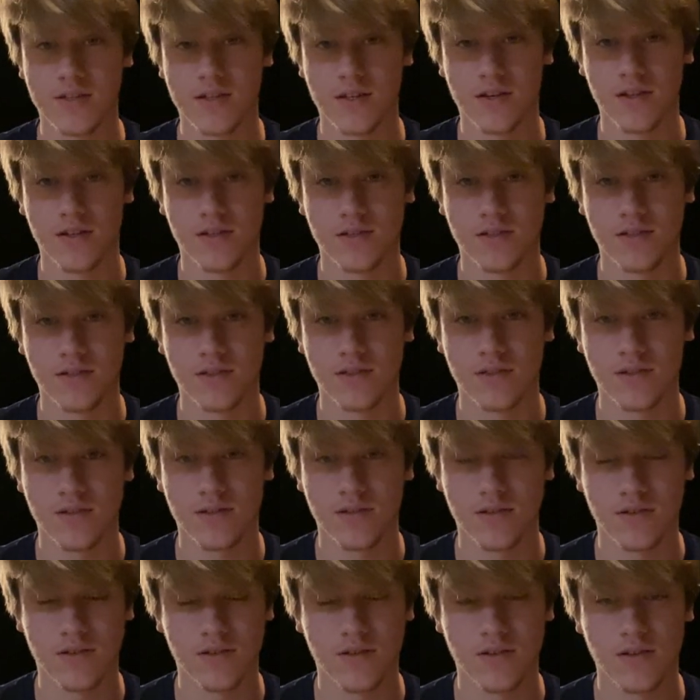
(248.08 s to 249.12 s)
says
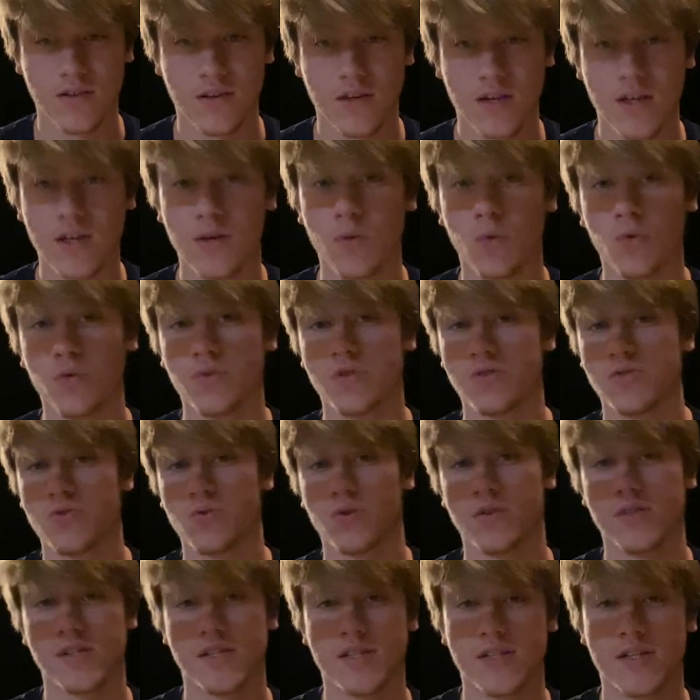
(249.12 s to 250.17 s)
he won't
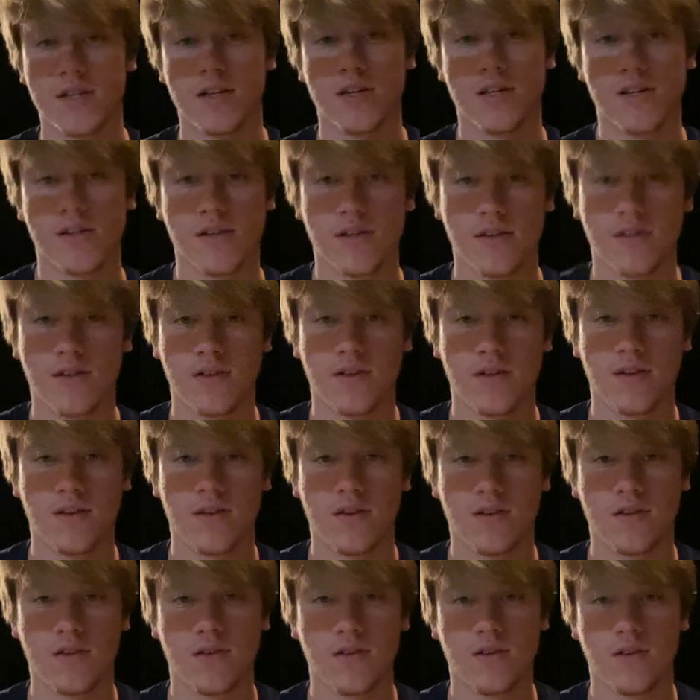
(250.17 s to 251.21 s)
destroy the city
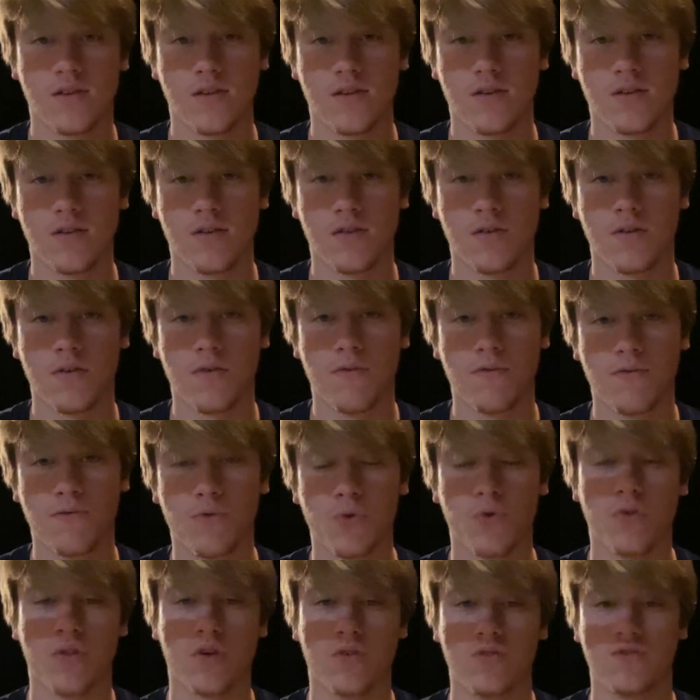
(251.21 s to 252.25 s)

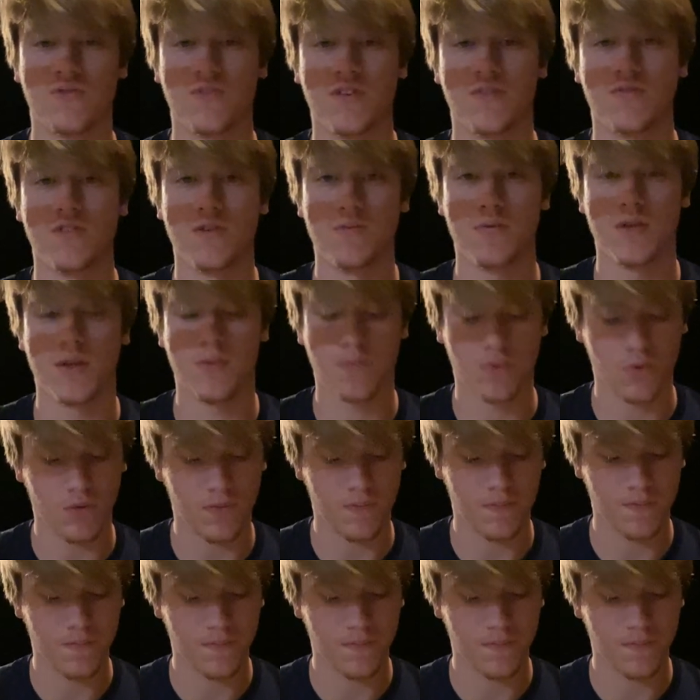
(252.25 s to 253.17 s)
for those 50 people.